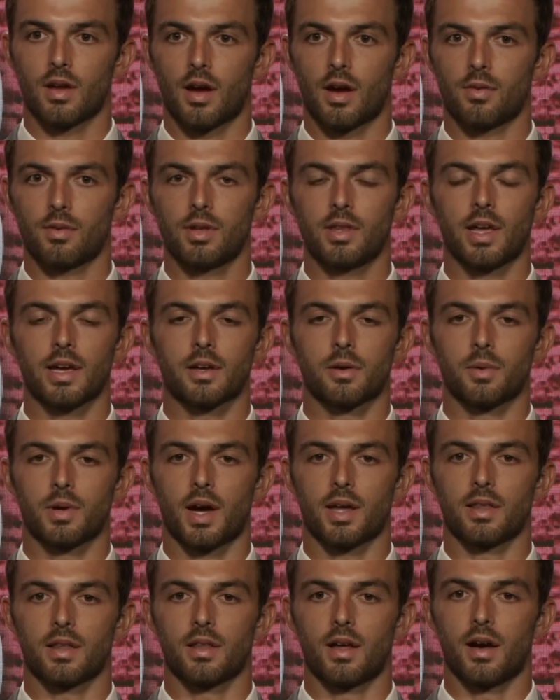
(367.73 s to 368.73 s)
I really like who we
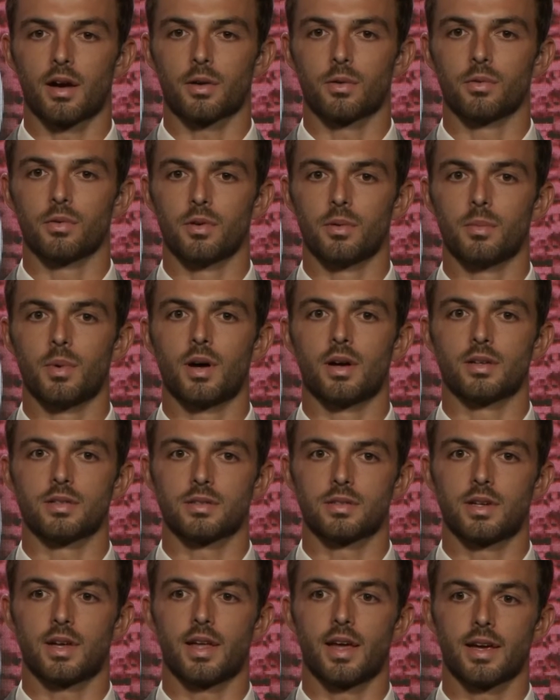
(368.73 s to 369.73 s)
got in the locker room,
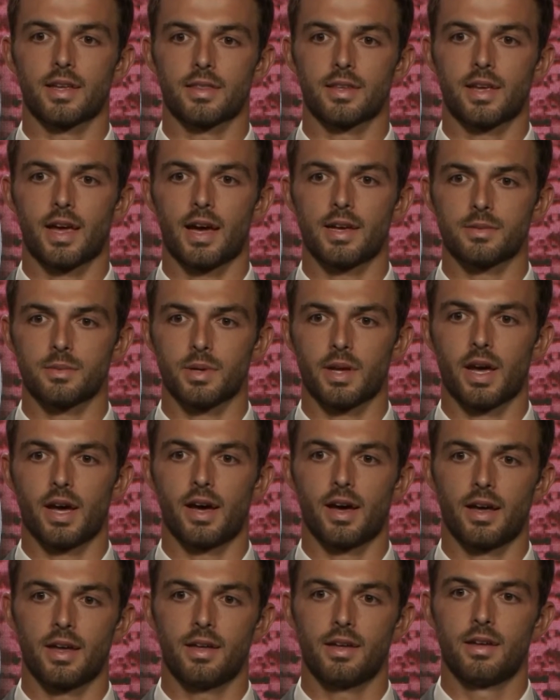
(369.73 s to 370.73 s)
honestly. I like the guys we
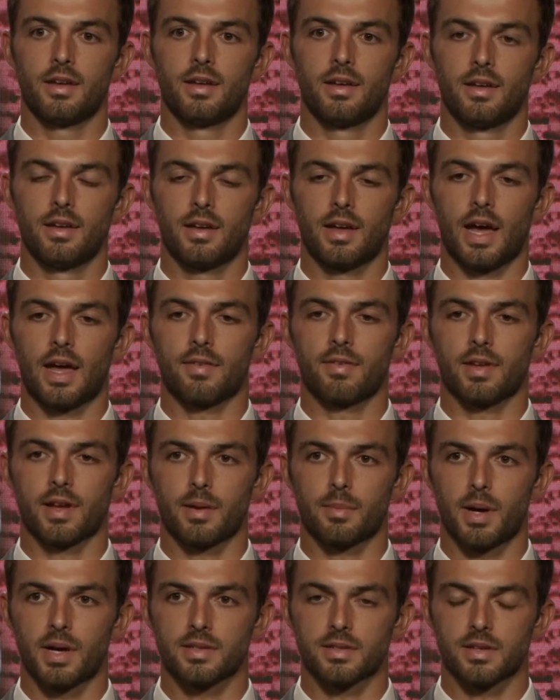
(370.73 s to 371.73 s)
got. I feel like
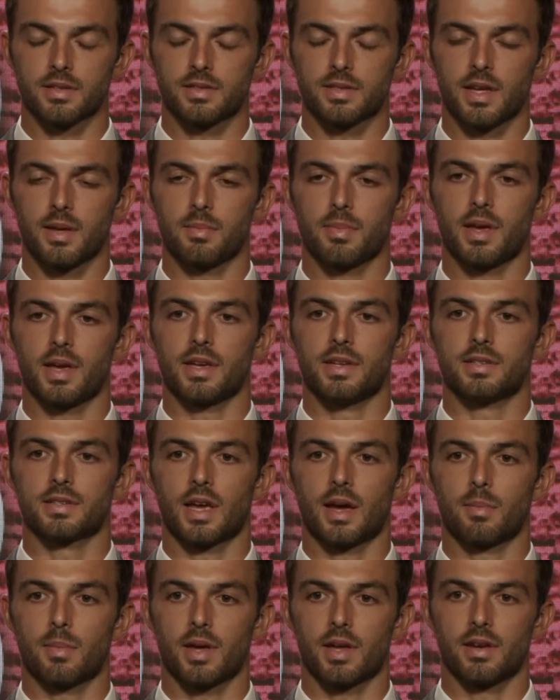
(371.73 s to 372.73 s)
everybody's on the same page,
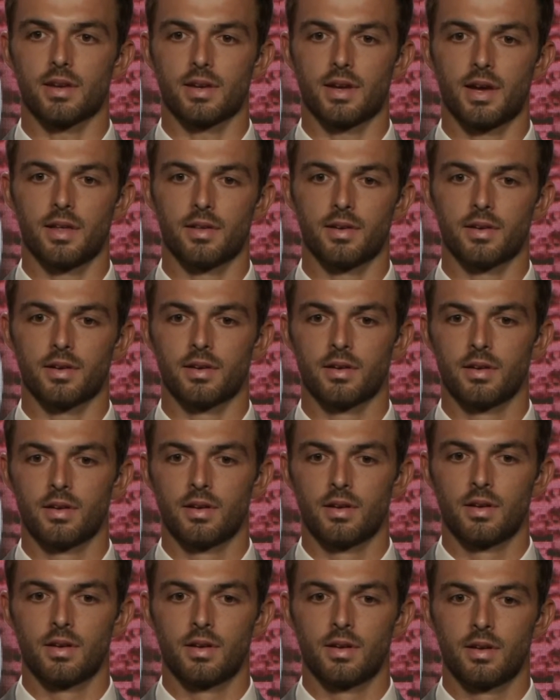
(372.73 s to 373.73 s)
kind of banding together.
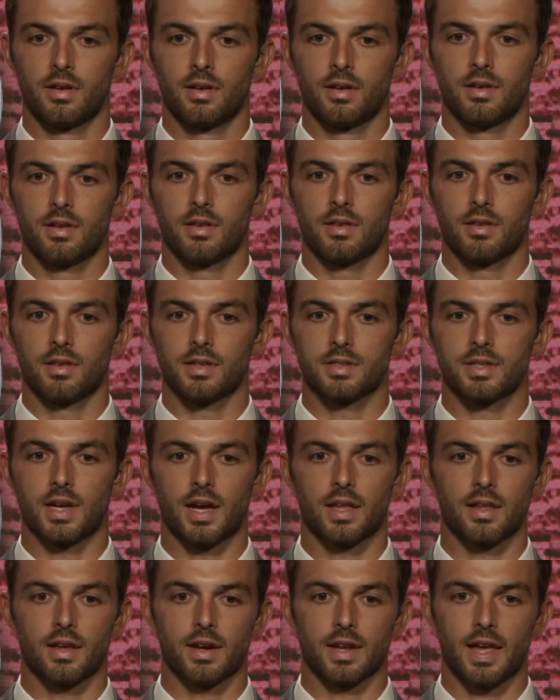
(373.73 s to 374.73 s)
There's
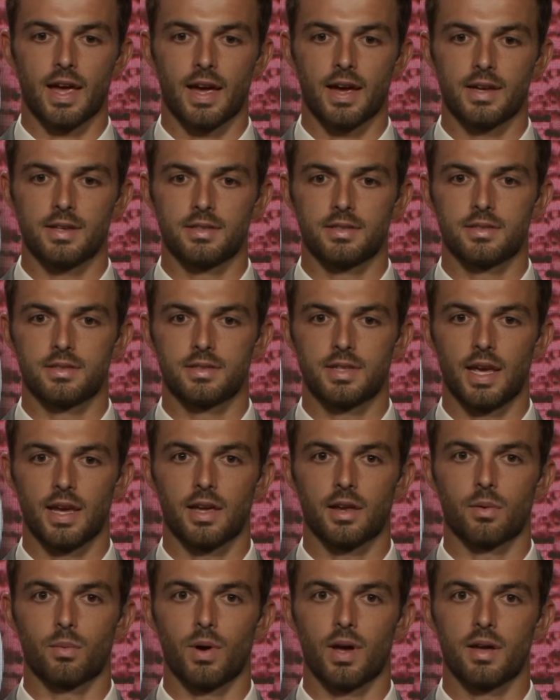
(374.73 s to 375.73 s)
not a lot of guys
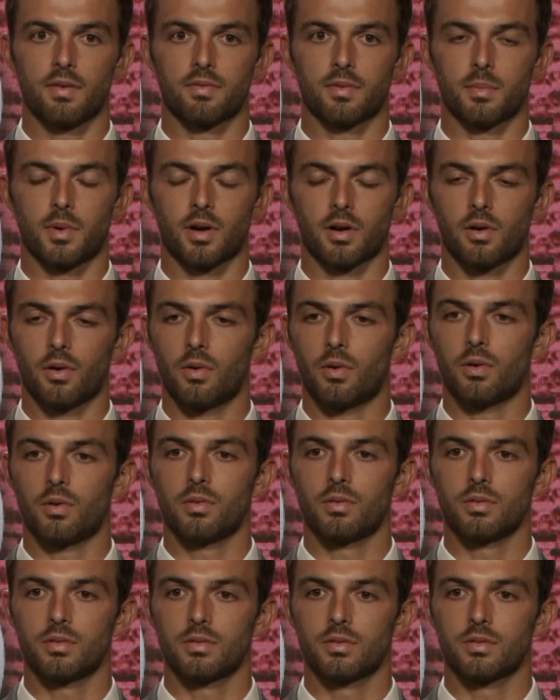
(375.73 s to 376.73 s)
taken away from our goal,
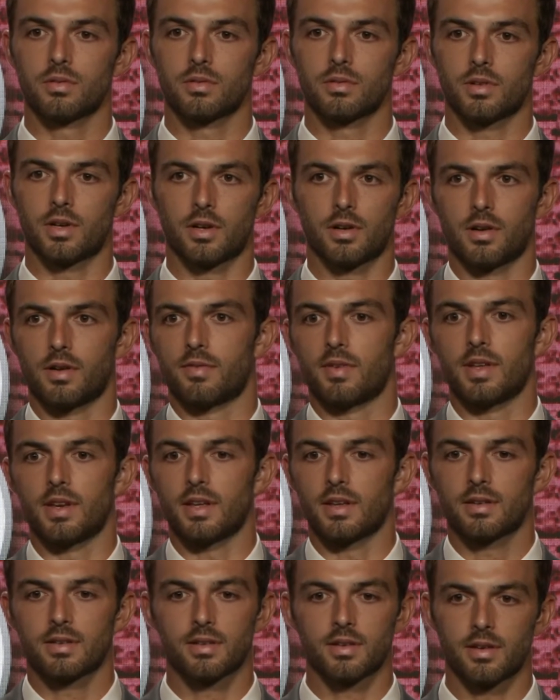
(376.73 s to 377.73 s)
or if
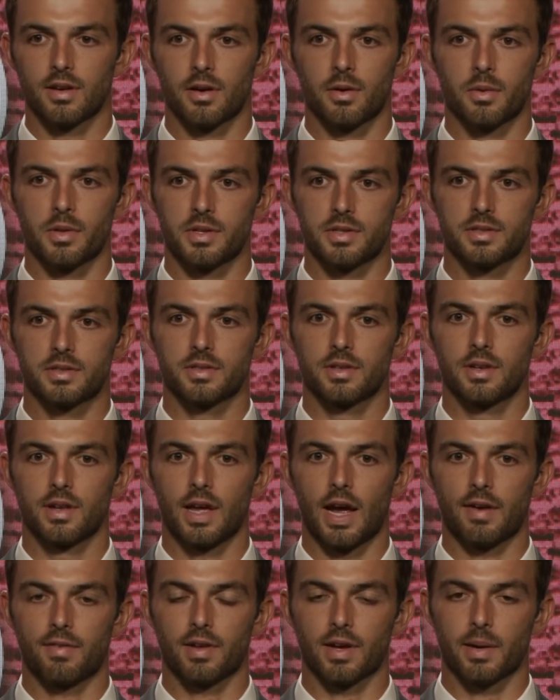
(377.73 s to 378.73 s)
any. You know, this,
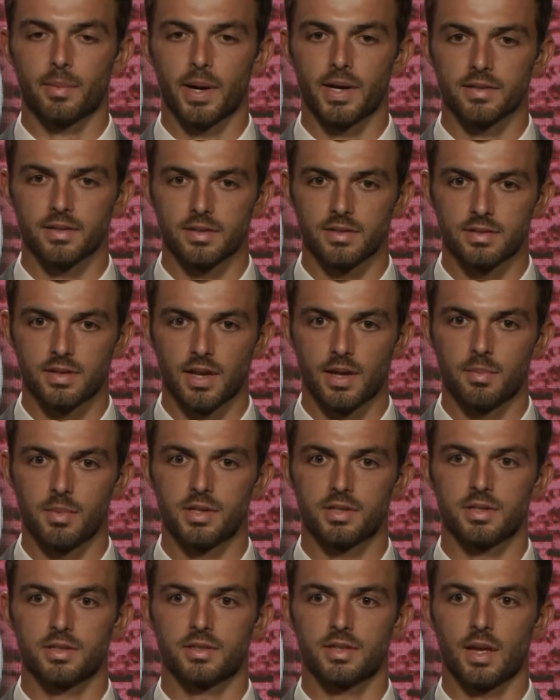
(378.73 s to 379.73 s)
I feel like everybody's on the same
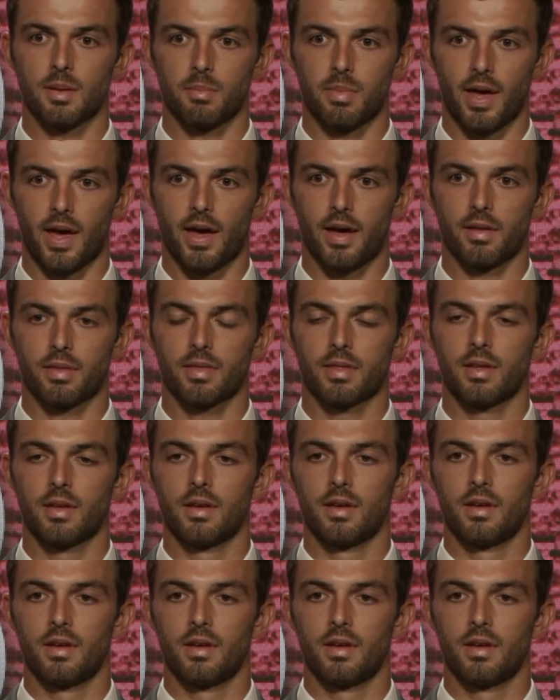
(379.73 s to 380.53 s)
mission, same path.